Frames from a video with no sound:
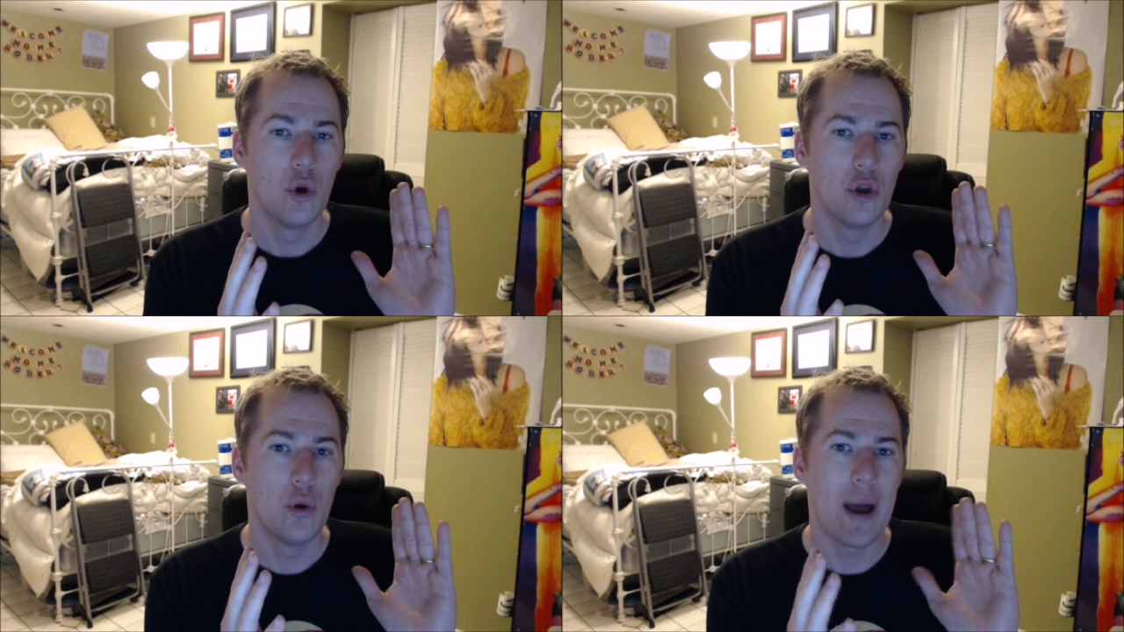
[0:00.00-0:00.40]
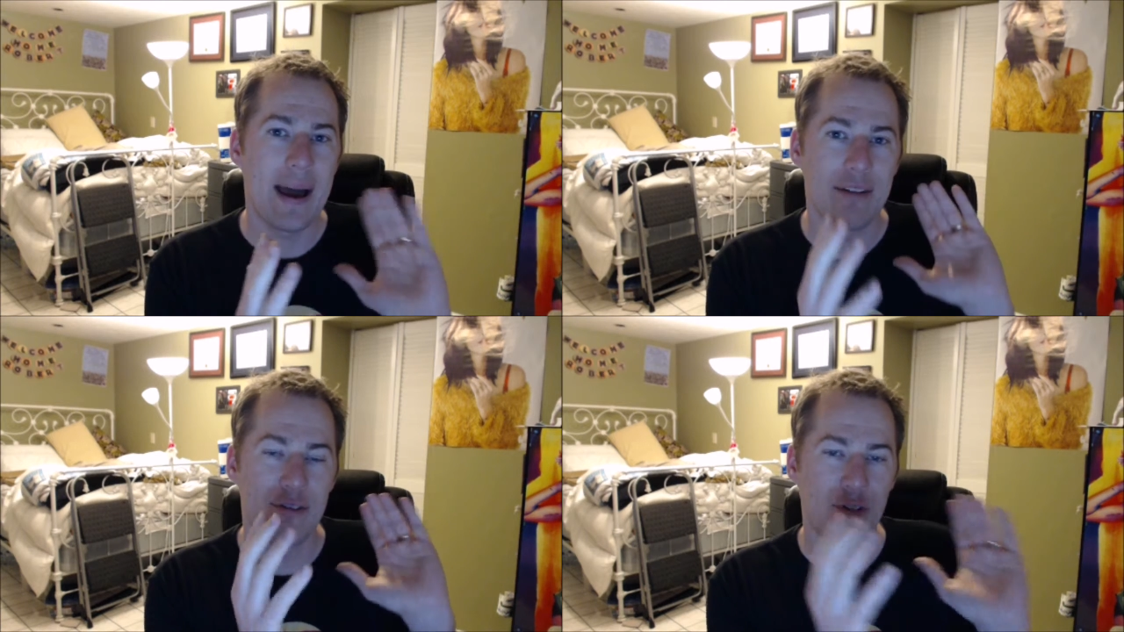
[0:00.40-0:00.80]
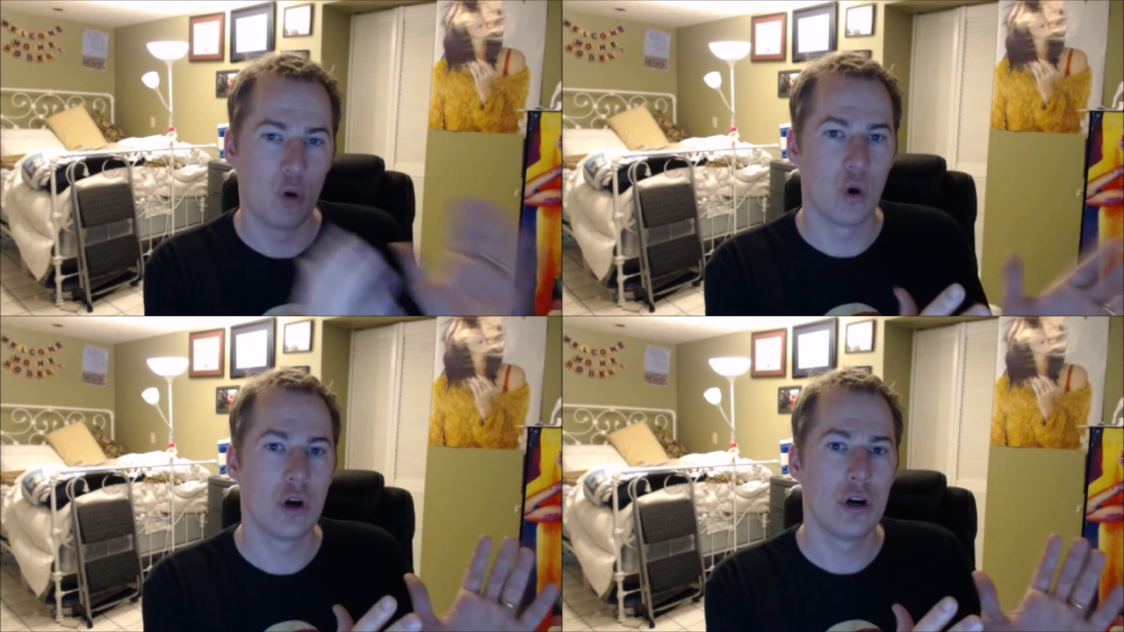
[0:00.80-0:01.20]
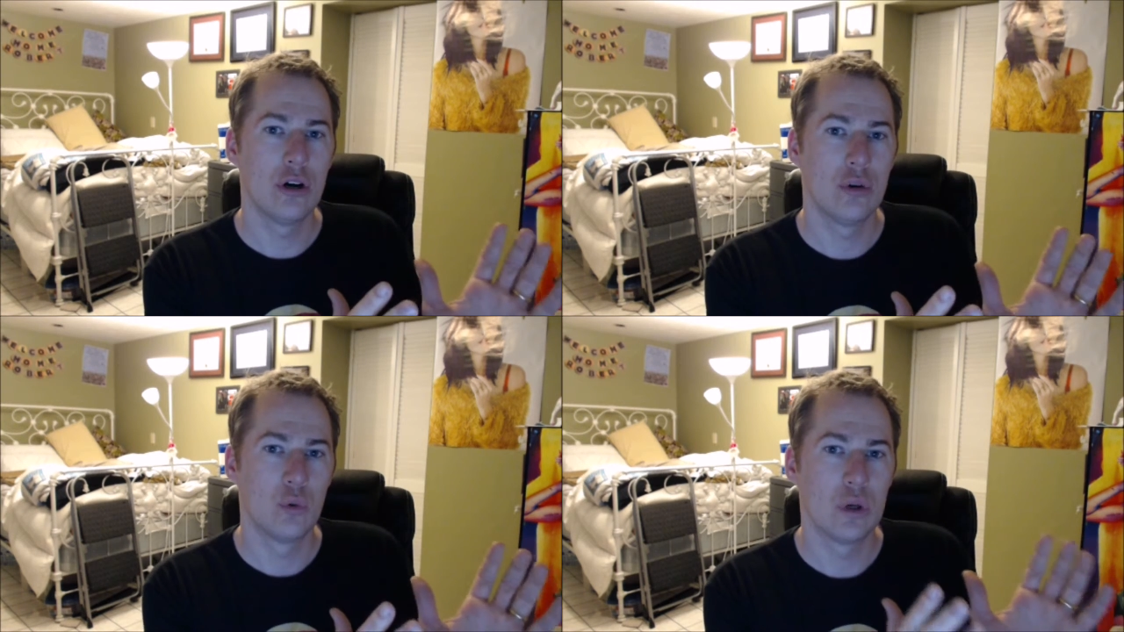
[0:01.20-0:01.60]
You had 4
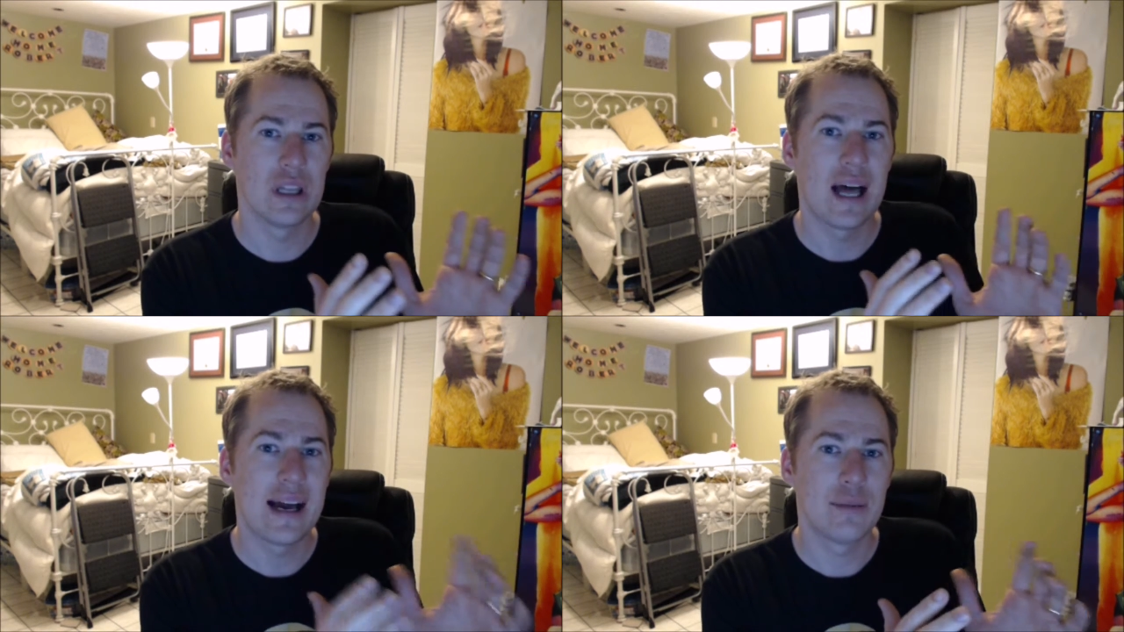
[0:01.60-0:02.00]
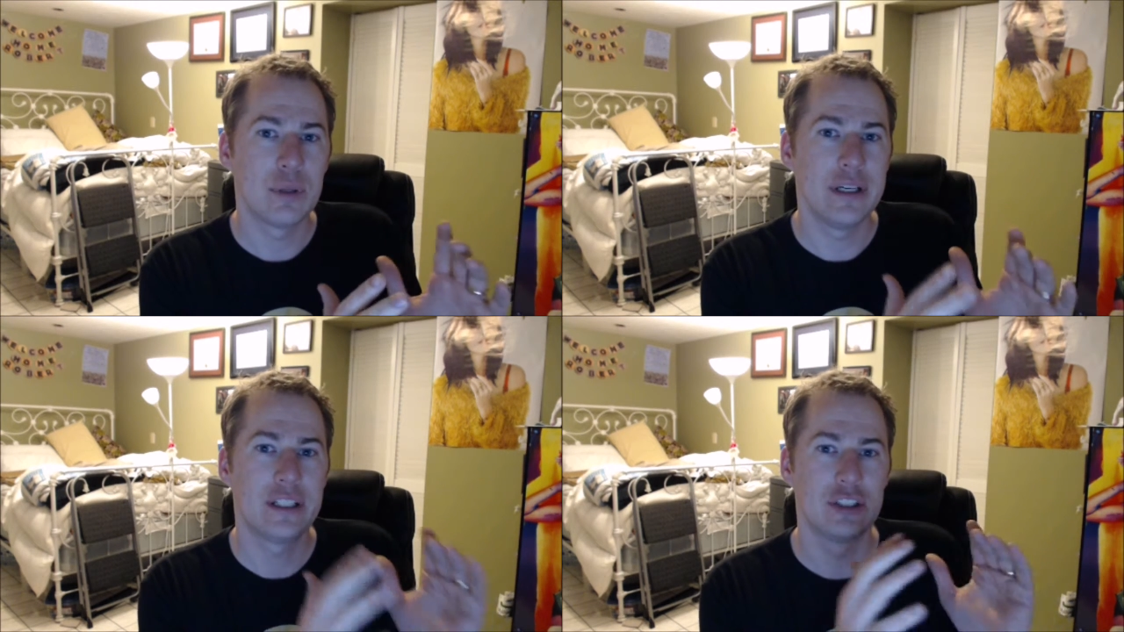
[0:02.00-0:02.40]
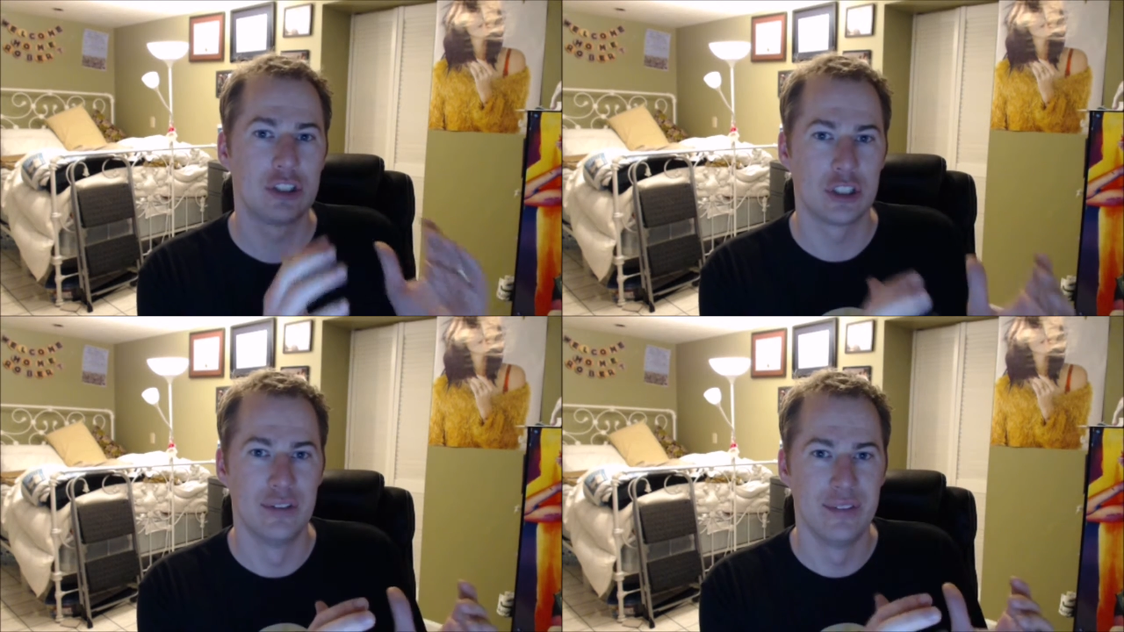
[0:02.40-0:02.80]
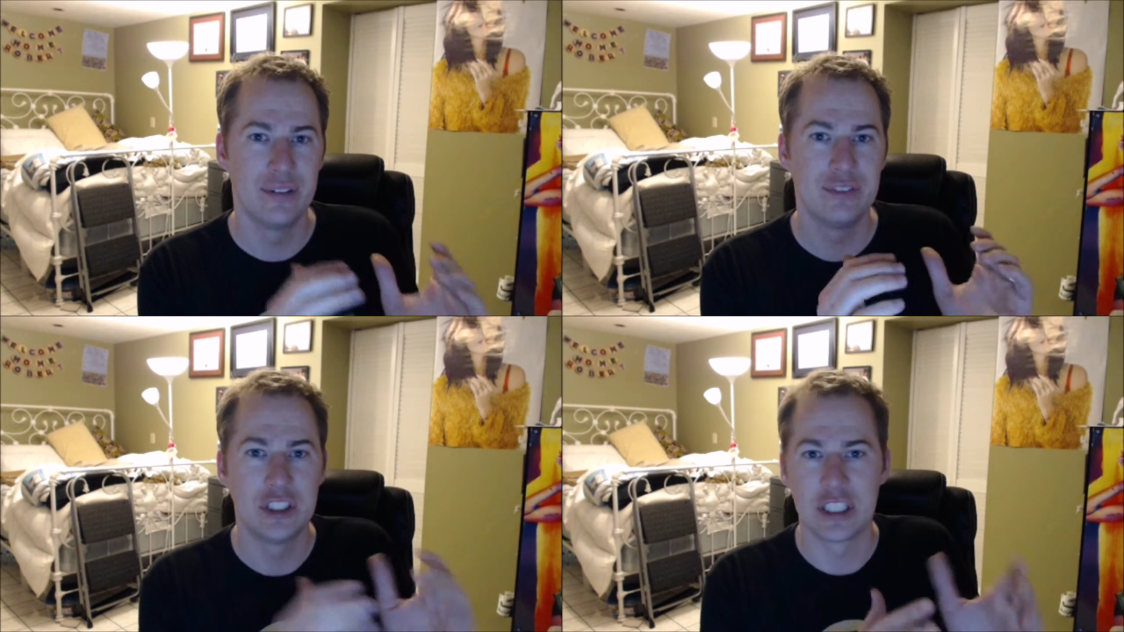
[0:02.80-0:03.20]
reliably
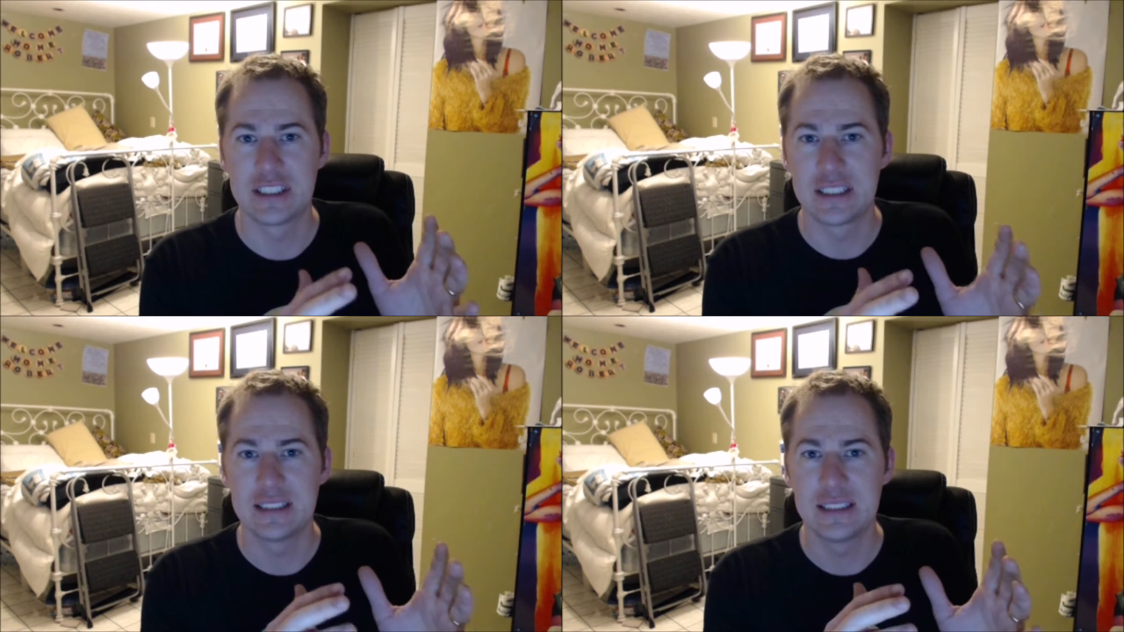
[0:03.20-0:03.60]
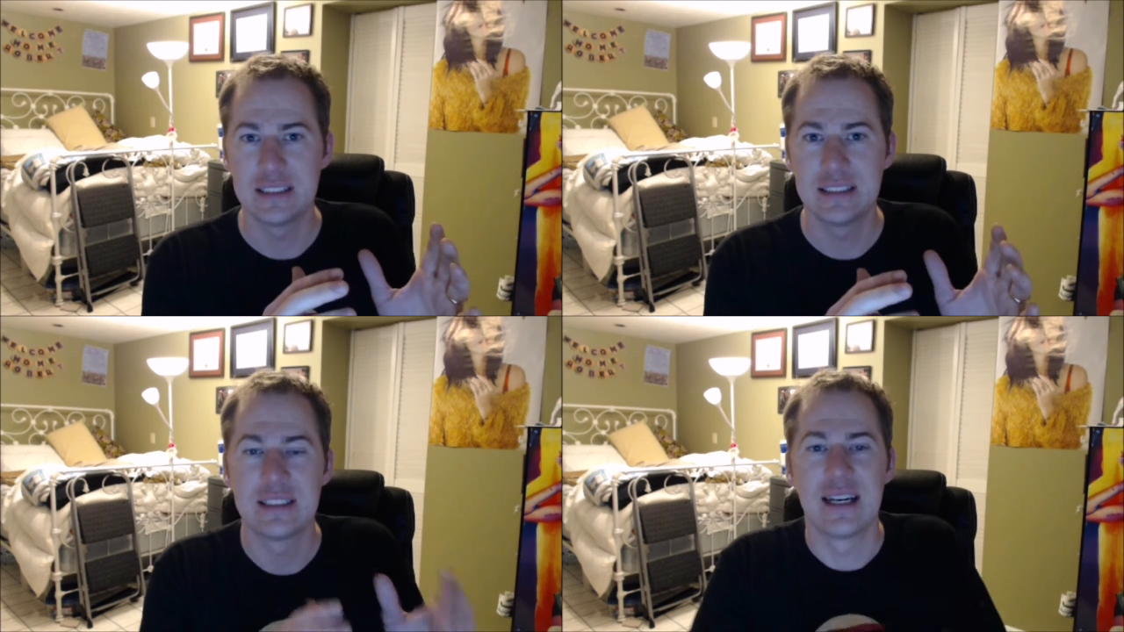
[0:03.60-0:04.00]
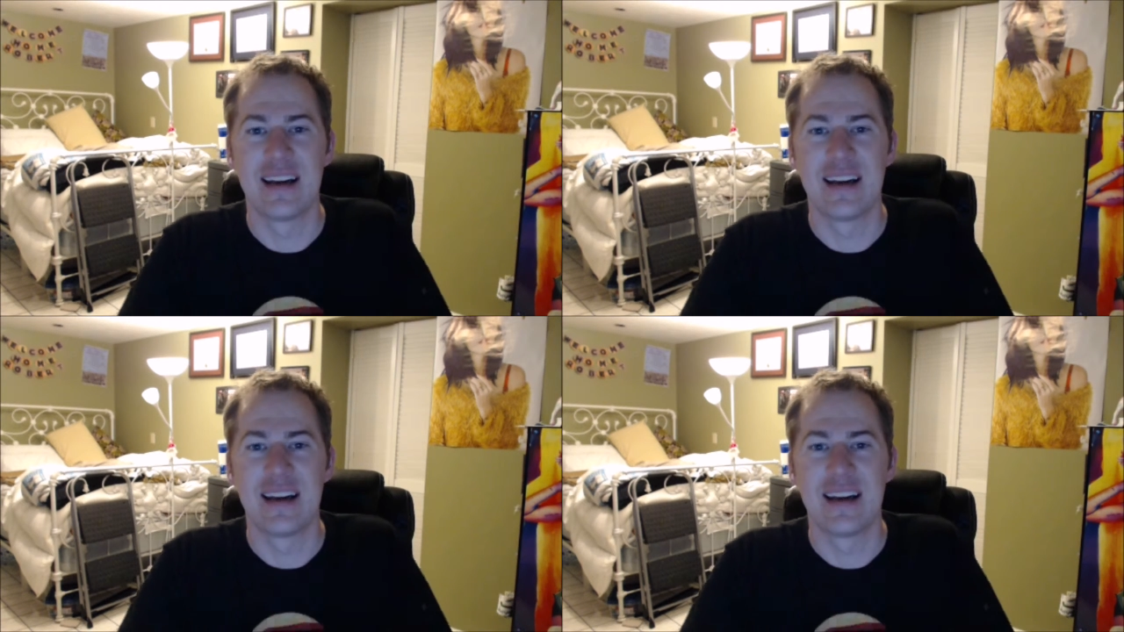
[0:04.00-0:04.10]
conservative justices